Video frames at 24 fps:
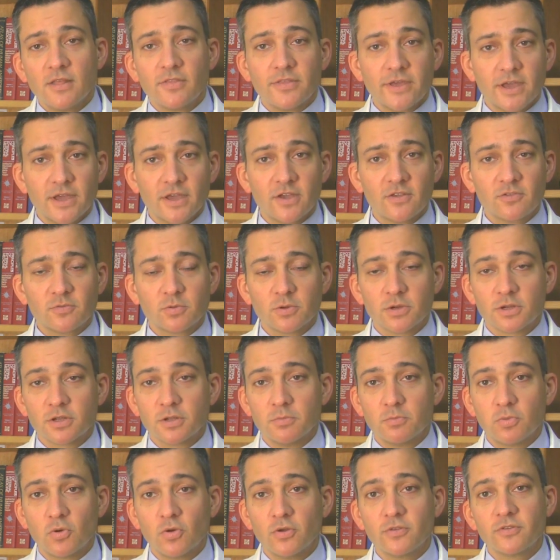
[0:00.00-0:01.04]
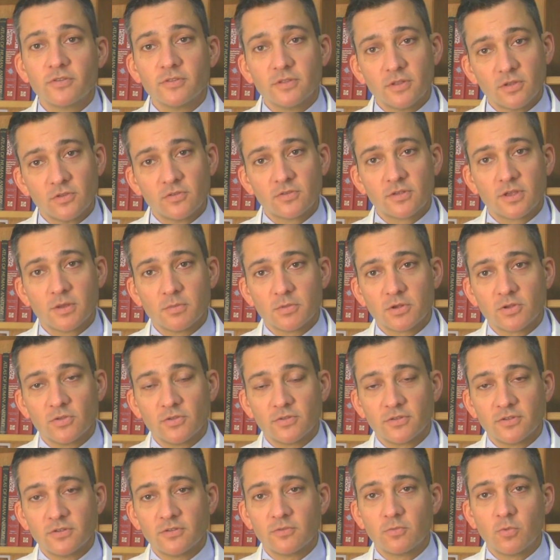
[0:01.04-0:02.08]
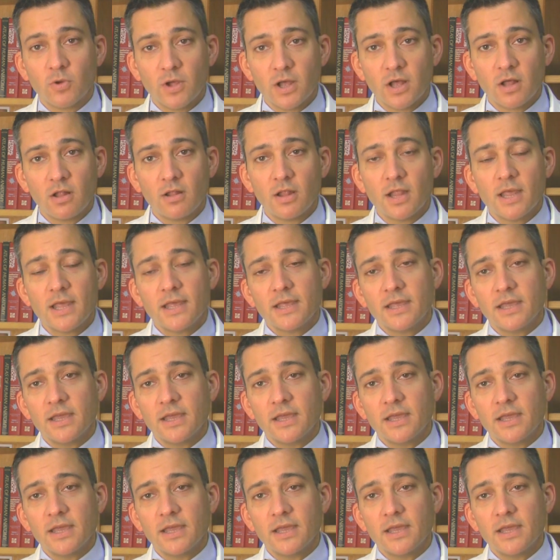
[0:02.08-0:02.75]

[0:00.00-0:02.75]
The aspirin can poison those chemicals as well,